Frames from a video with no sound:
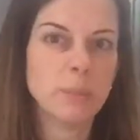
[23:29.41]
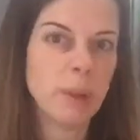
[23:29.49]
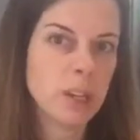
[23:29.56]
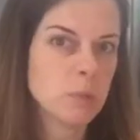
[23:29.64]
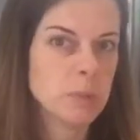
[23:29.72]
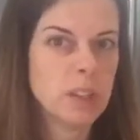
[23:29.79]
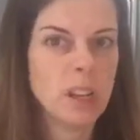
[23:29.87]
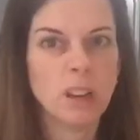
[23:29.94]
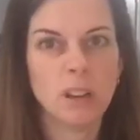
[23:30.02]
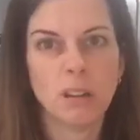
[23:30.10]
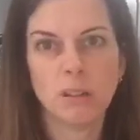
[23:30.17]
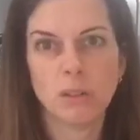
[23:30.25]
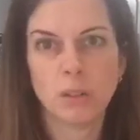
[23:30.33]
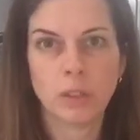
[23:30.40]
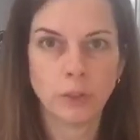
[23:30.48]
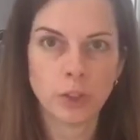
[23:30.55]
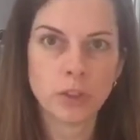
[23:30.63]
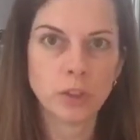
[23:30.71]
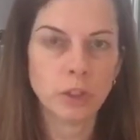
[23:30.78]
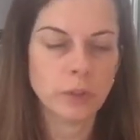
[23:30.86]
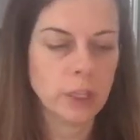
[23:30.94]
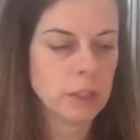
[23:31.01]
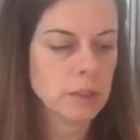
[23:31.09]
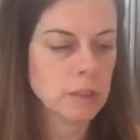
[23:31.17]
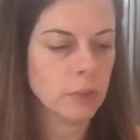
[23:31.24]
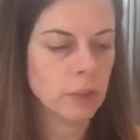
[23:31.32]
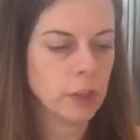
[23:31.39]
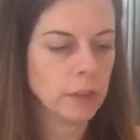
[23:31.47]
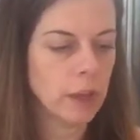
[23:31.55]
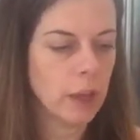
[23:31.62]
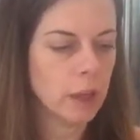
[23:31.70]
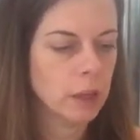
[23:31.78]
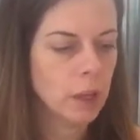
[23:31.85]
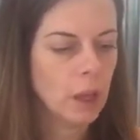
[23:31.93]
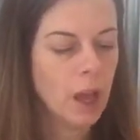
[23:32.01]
mashed potatoes if you're serving and stuff like that.